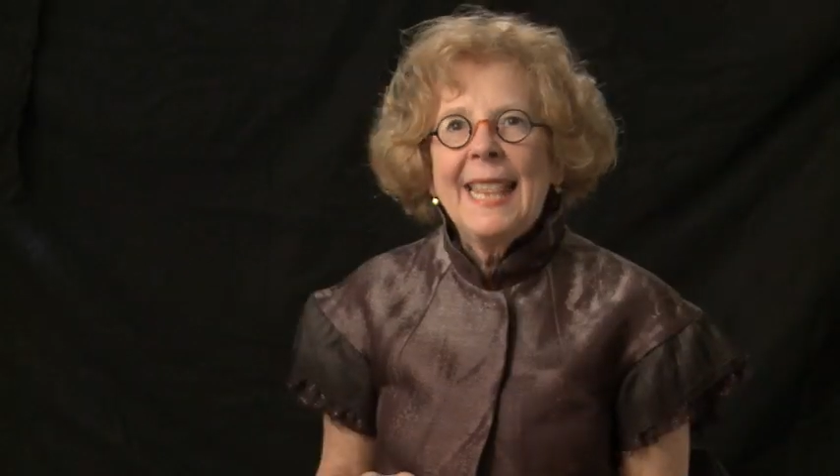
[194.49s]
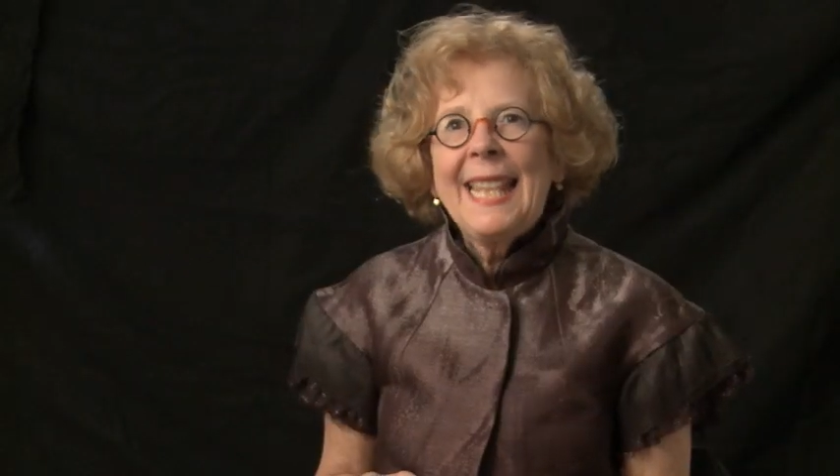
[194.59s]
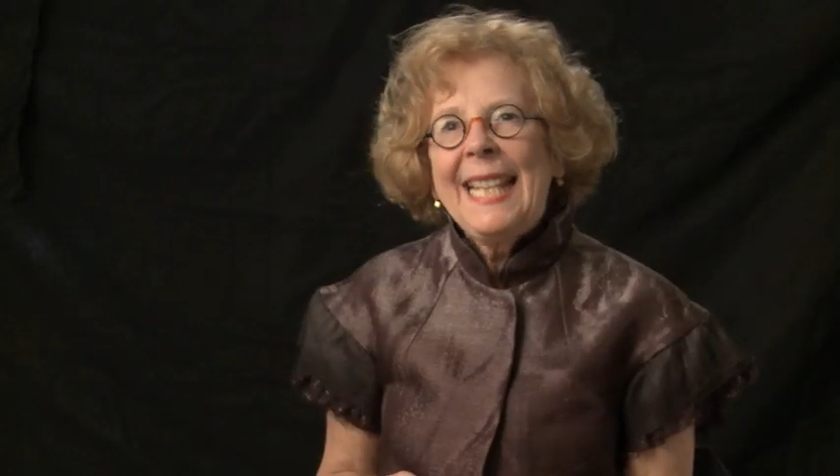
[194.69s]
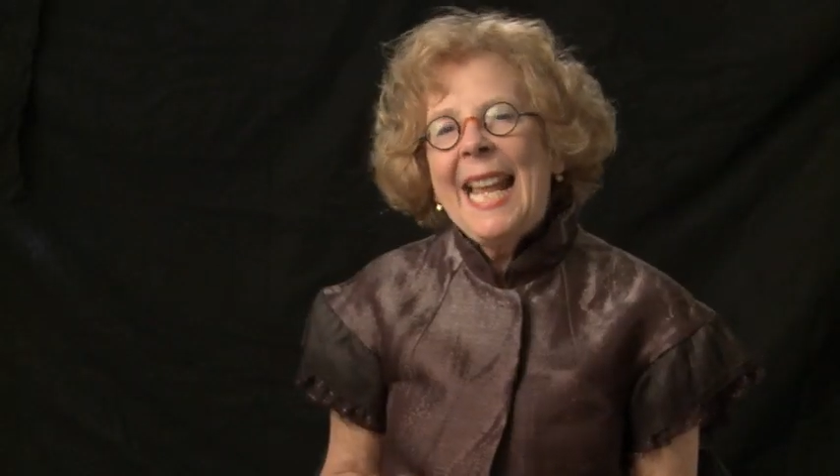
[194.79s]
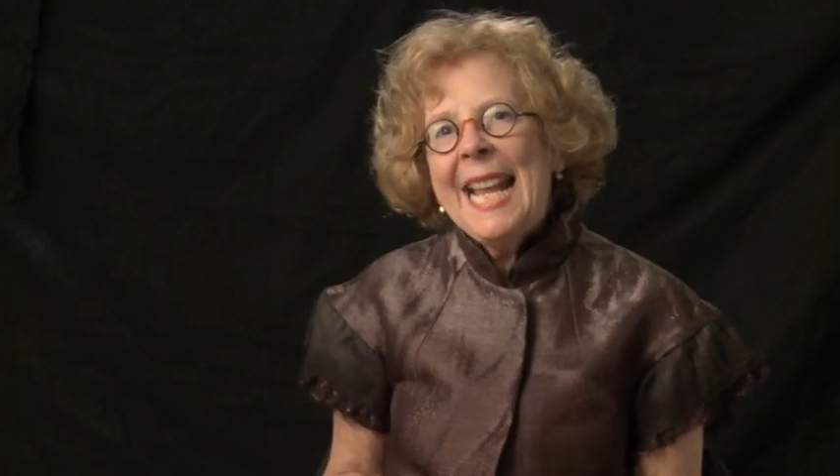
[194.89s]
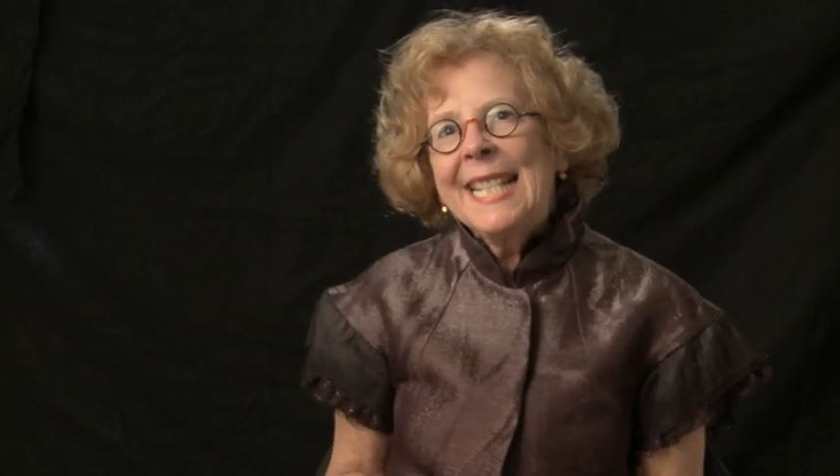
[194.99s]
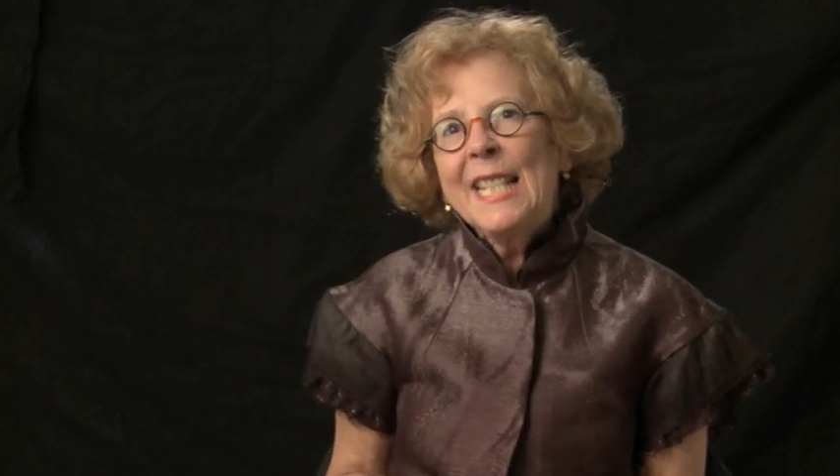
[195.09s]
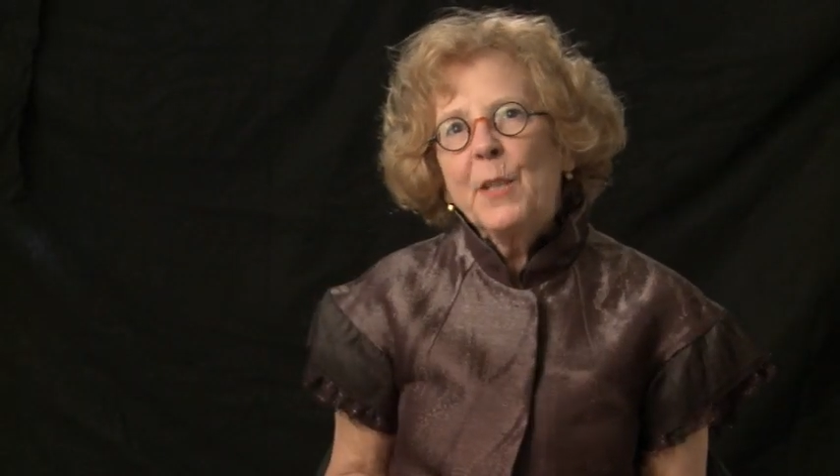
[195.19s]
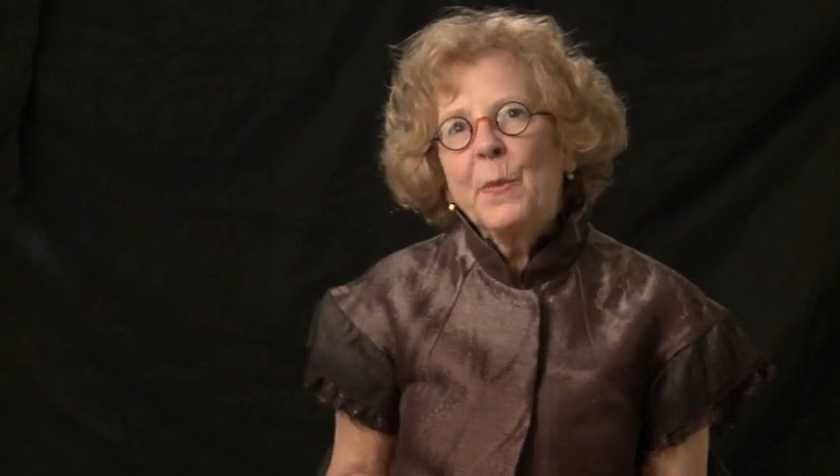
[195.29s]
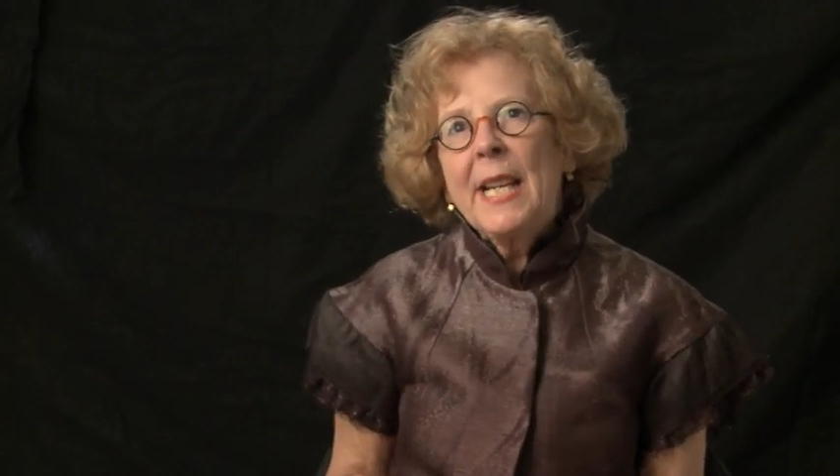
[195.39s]
The
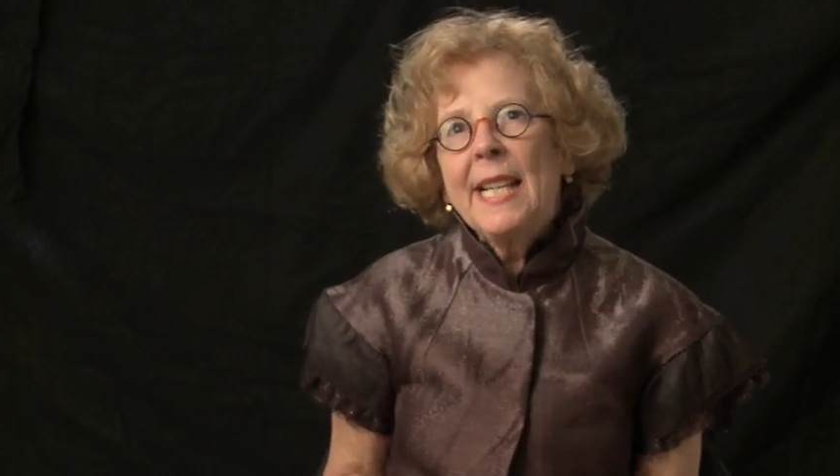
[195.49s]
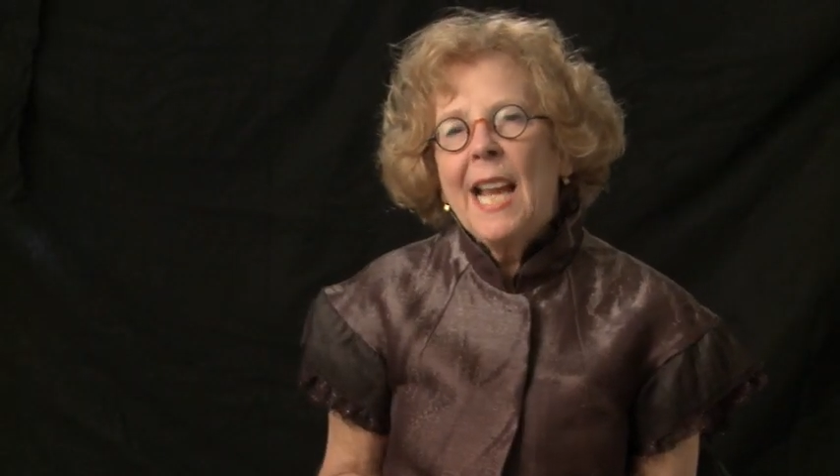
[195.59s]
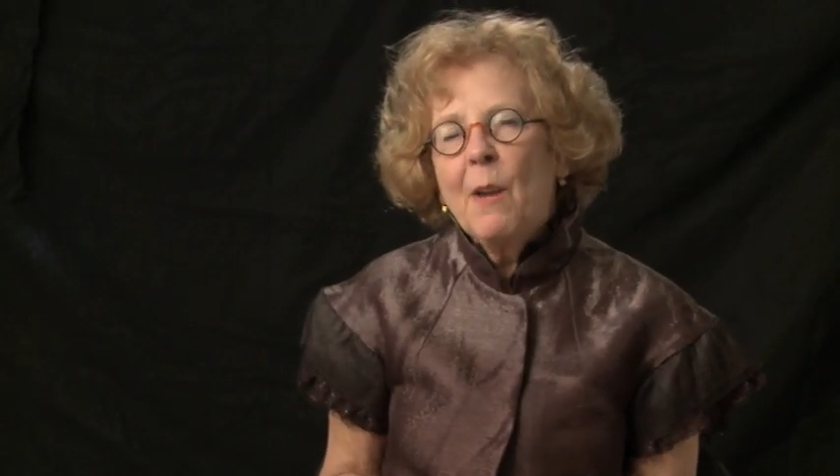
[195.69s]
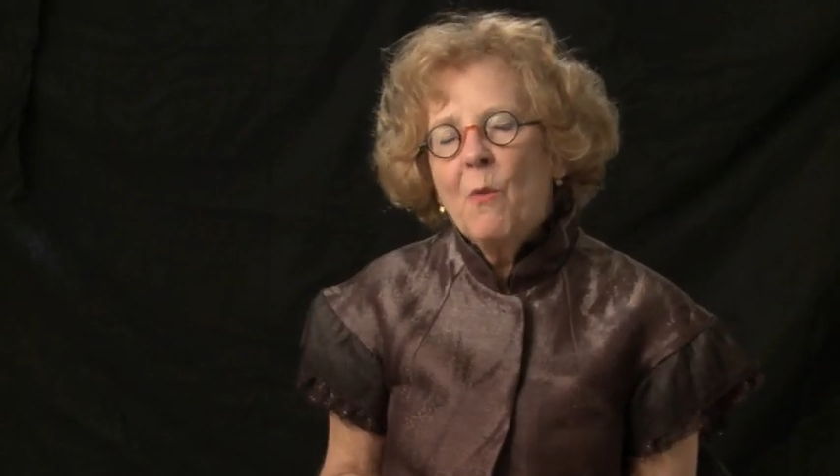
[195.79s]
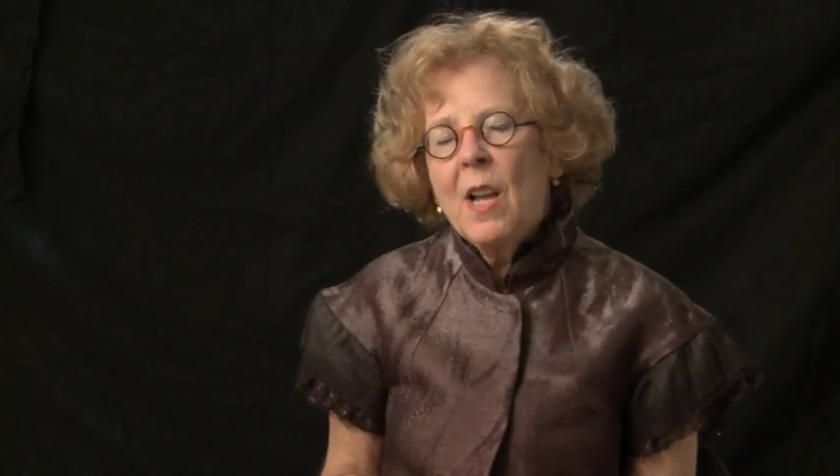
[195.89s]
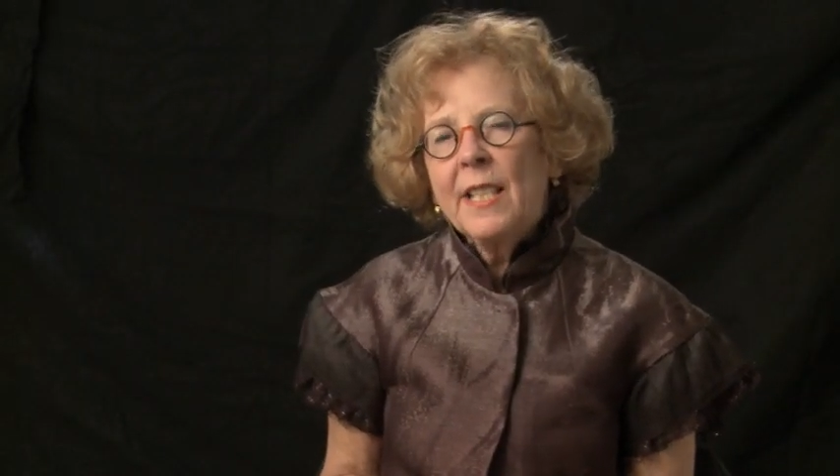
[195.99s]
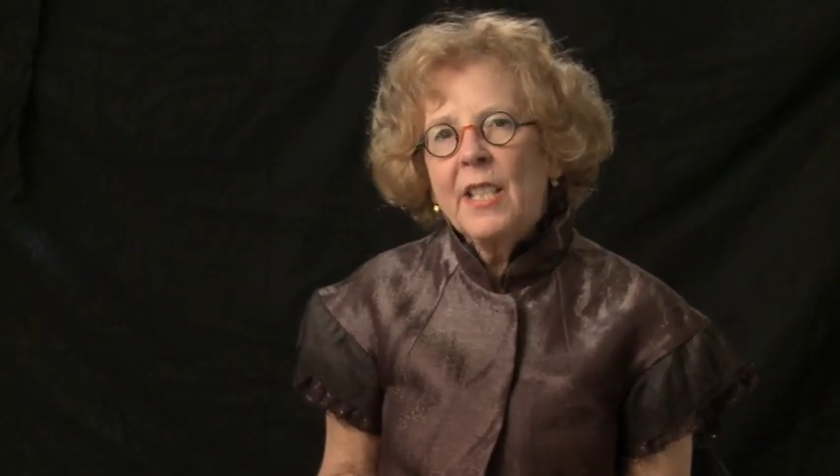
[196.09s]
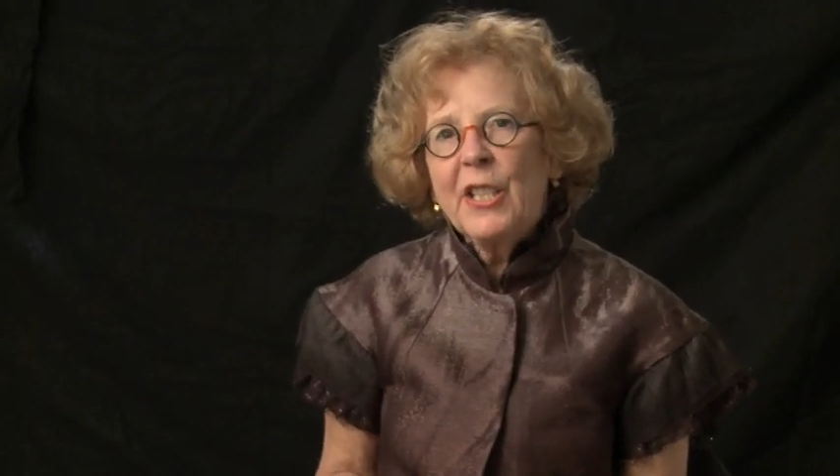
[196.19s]
last ring I want to